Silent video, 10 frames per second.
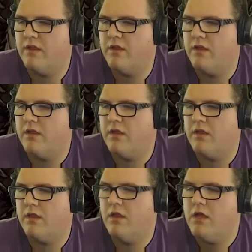Uh,
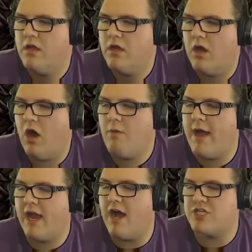uh, need to leave. Oh
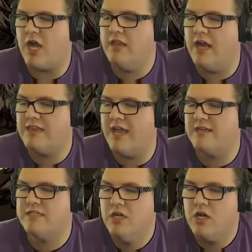my gosh! I light
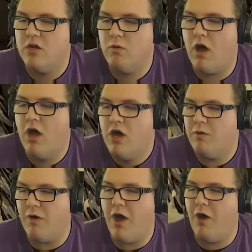things. Everything on whoa, fire.
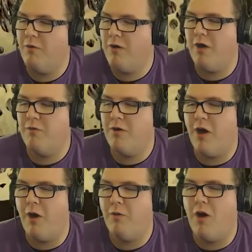Whoa! Whoa!
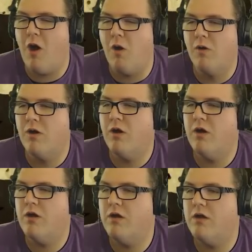Whoa! Whoa! How'd
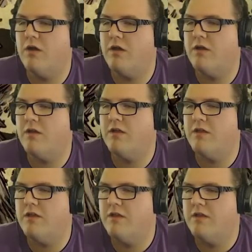you do that?